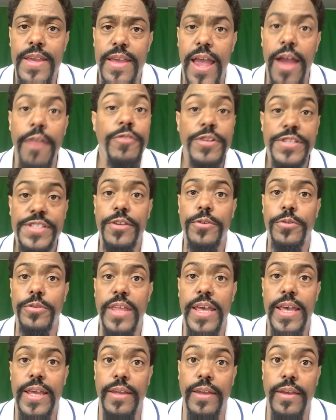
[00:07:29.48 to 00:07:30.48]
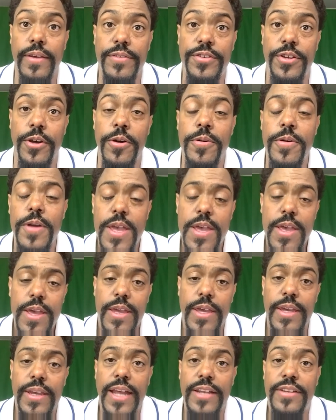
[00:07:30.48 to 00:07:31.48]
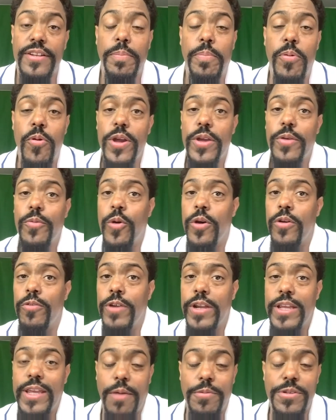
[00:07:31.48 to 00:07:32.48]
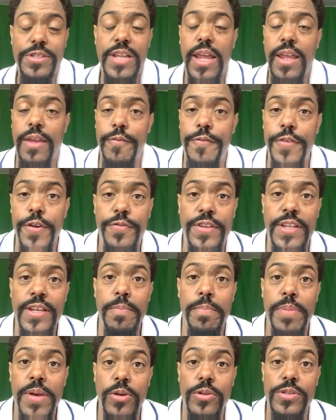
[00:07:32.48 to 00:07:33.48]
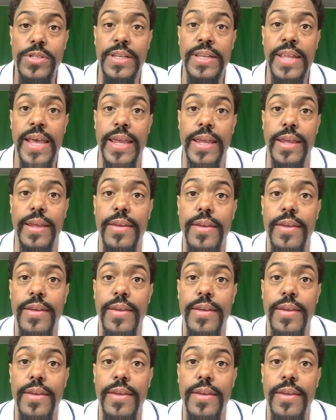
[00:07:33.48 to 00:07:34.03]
every single thing. So it got to the point where, Rikki, I was taking fifteen pills a day.